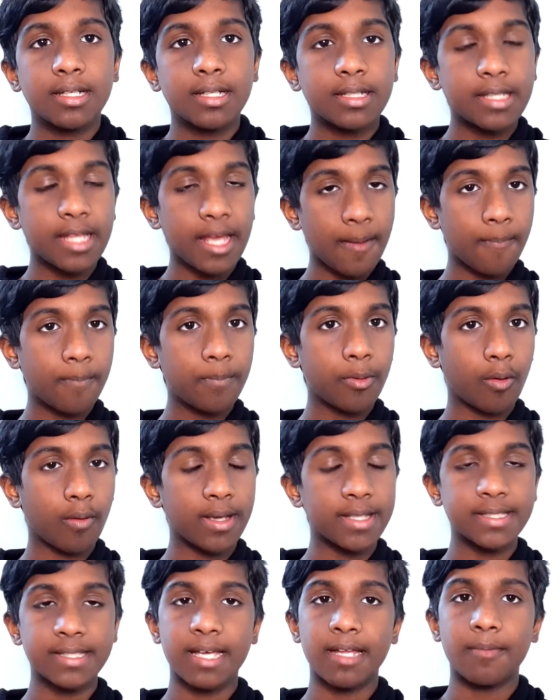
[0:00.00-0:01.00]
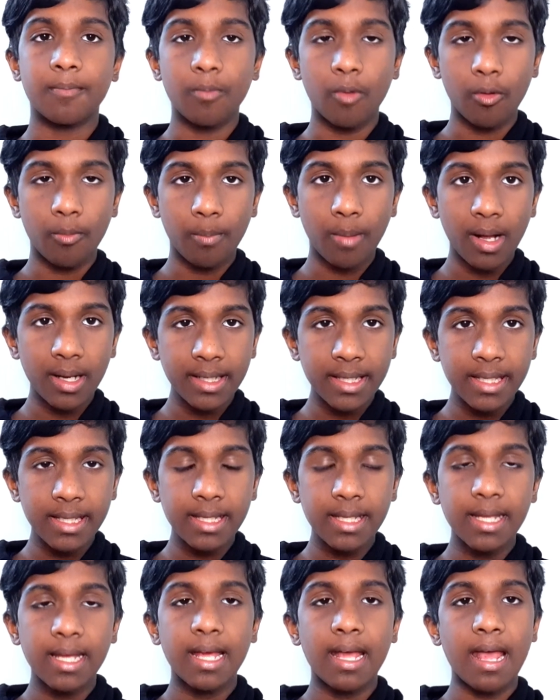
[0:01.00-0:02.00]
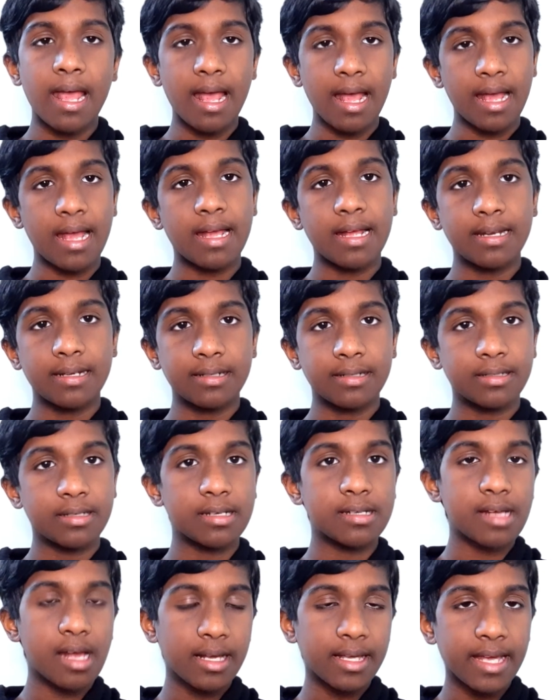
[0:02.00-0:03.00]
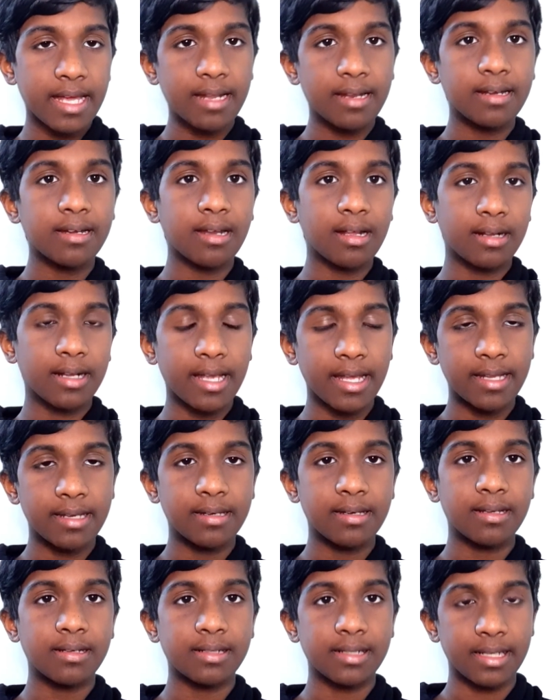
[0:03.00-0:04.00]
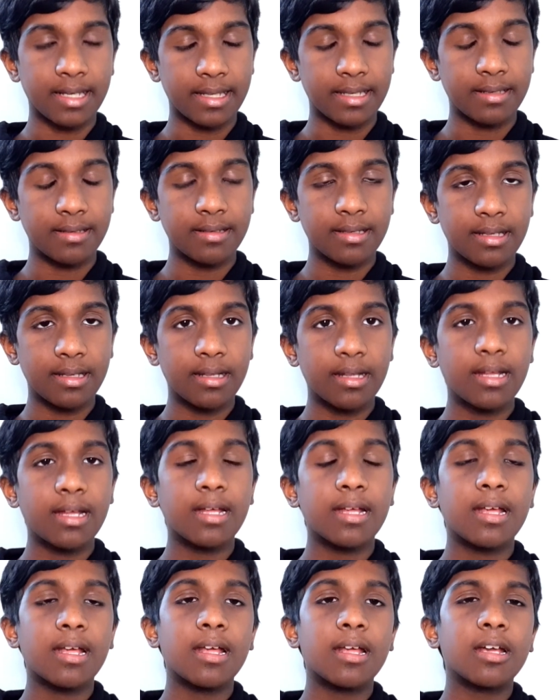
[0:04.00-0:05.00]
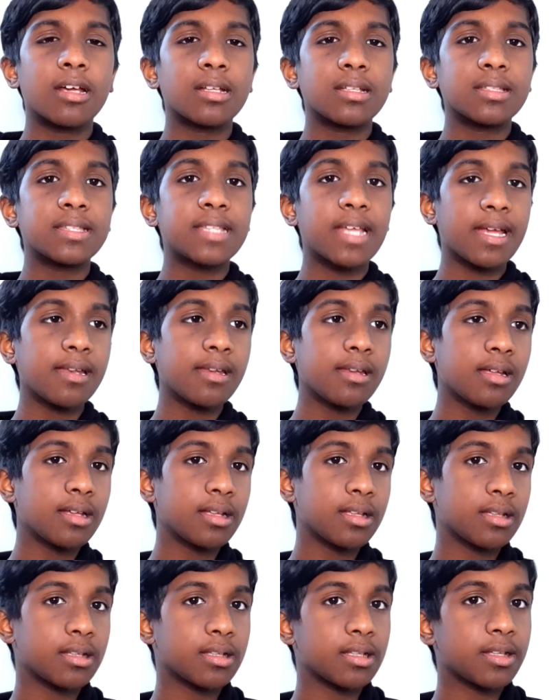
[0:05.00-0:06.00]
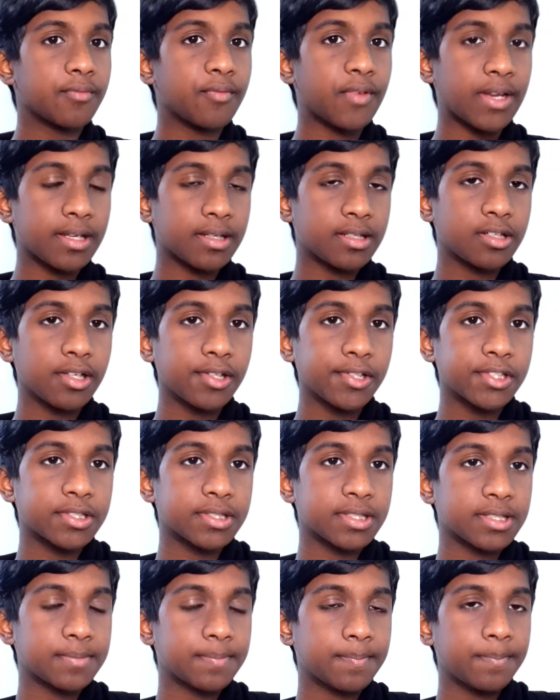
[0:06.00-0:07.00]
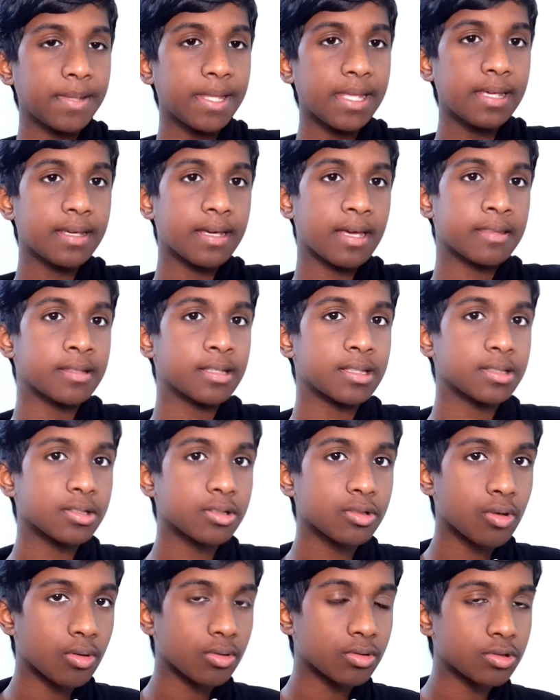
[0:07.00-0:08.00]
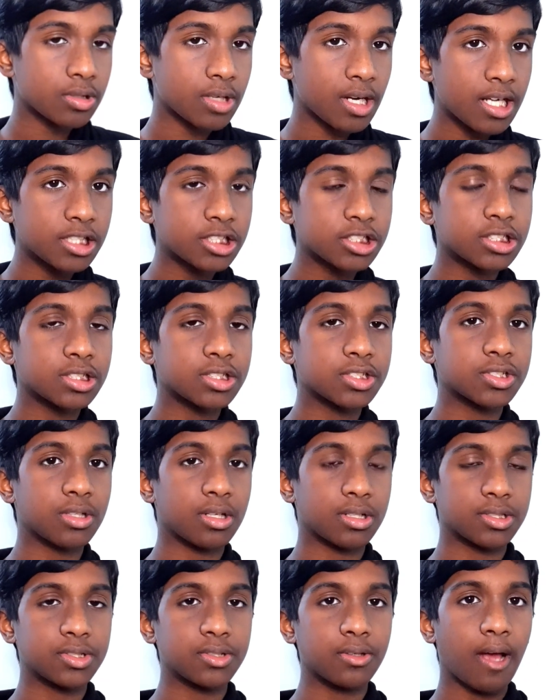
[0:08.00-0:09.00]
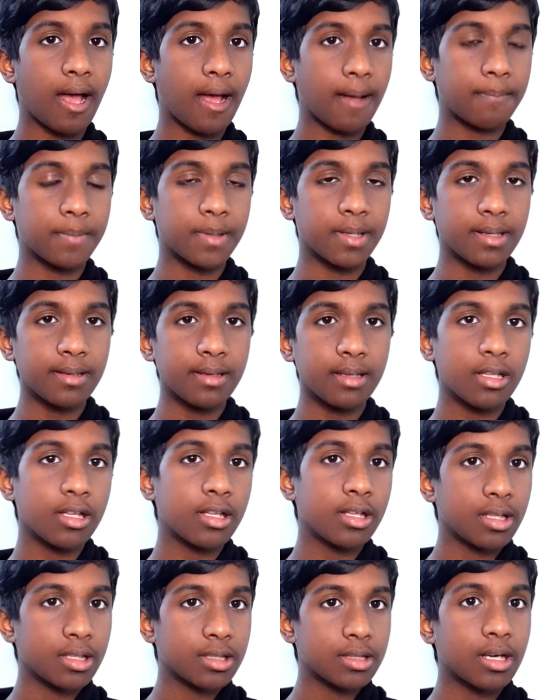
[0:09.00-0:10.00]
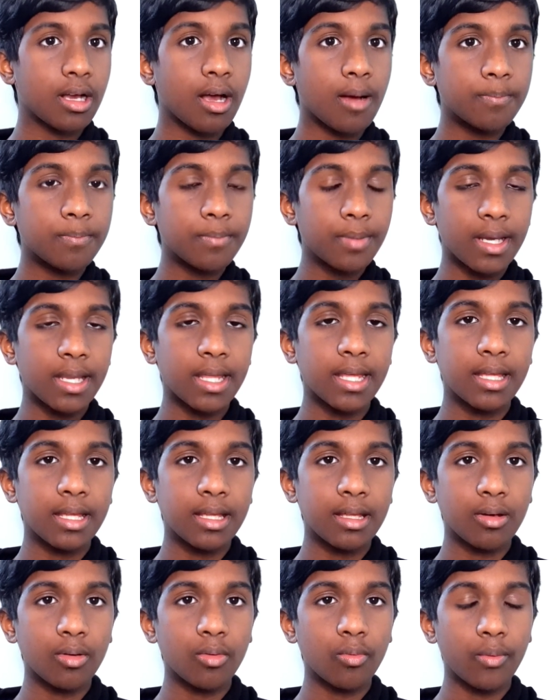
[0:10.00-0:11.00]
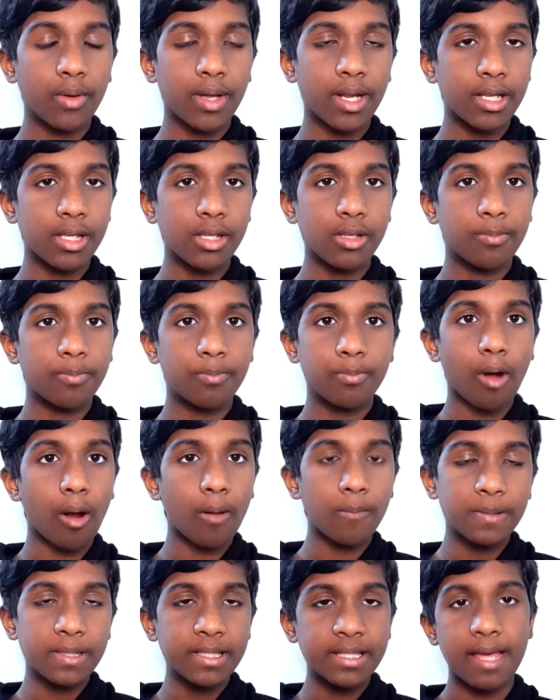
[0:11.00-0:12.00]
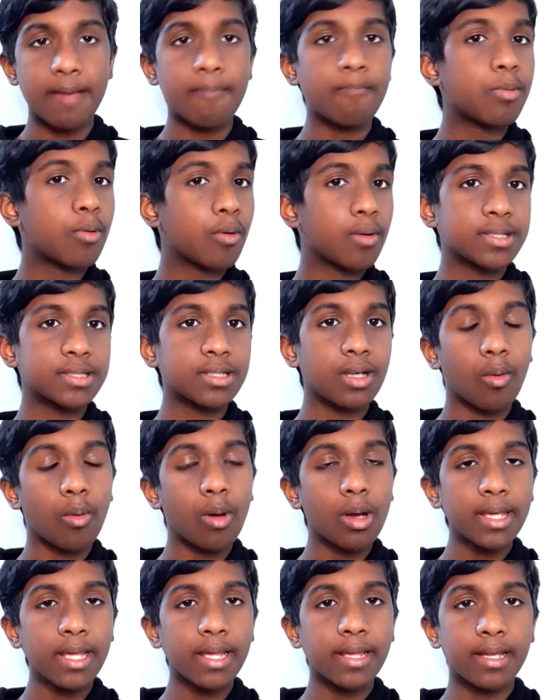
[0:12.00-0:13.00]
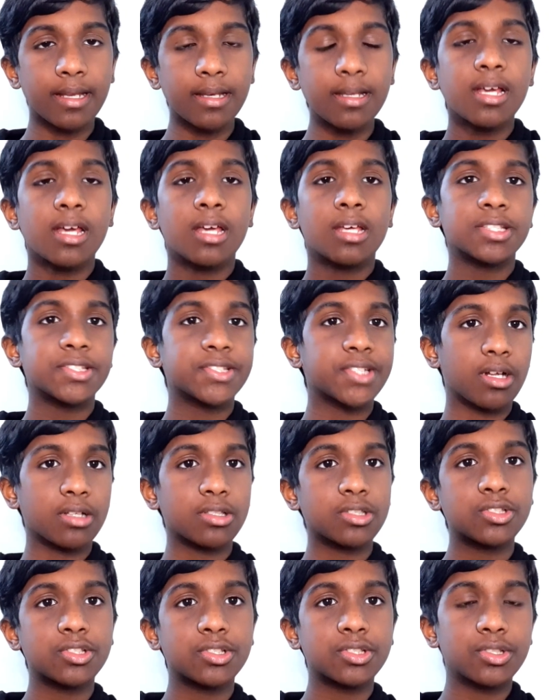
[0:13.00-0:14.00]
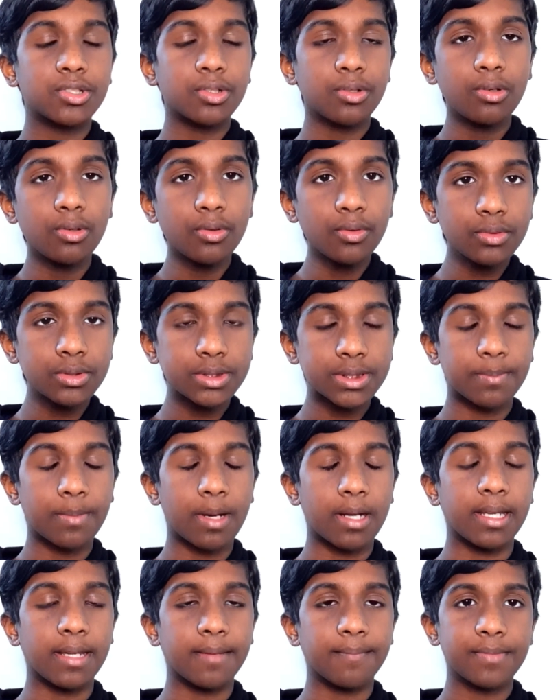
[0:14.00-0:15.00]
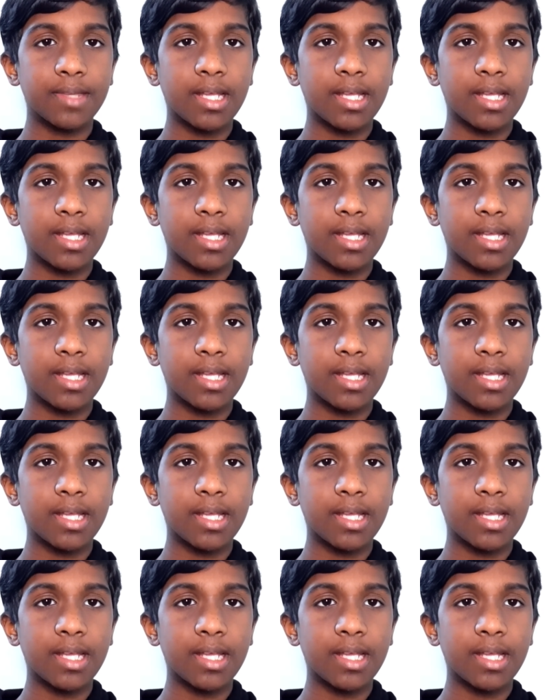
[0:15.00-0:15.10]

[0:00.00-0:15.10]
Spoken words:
the employees get more money, and again and again. Then, when it reaches its peak and then contraction starts to happen, the company where probably the employees are working in starts to lose money.